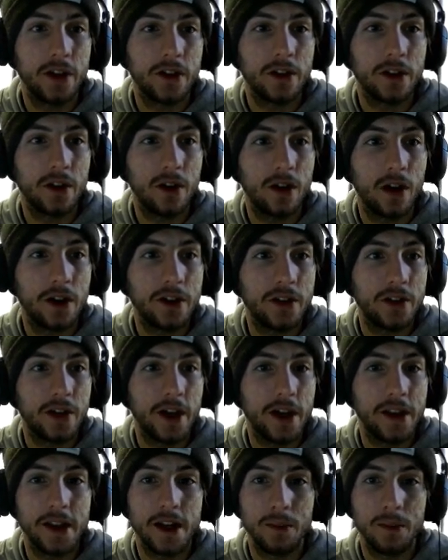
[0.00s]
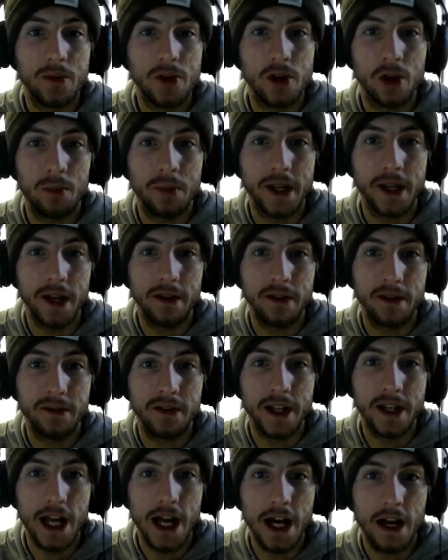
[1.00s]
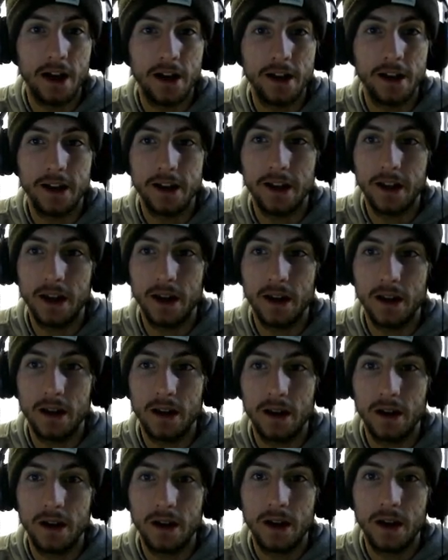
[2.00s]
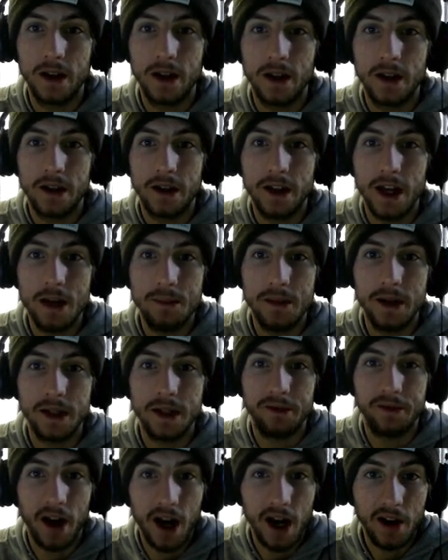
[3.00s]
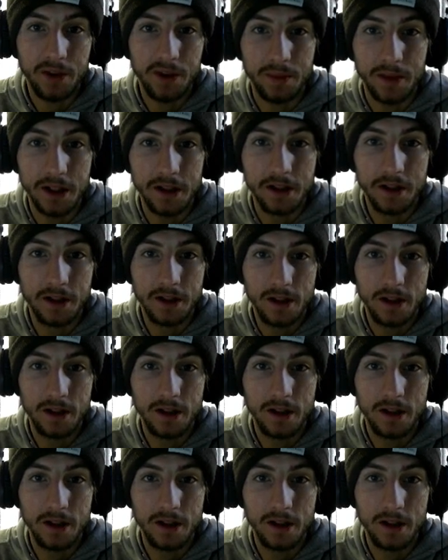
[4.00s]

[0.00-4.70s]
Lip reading: So I just ended up chopping everything out, keeping the fast bit.